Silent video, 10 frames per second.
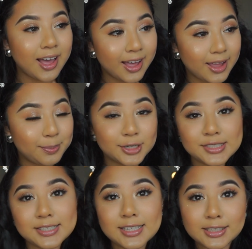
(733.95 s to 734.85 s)
I
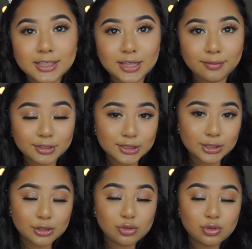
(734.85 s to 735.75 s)
personally love this
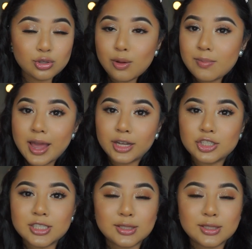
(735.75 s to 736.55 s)
look so much.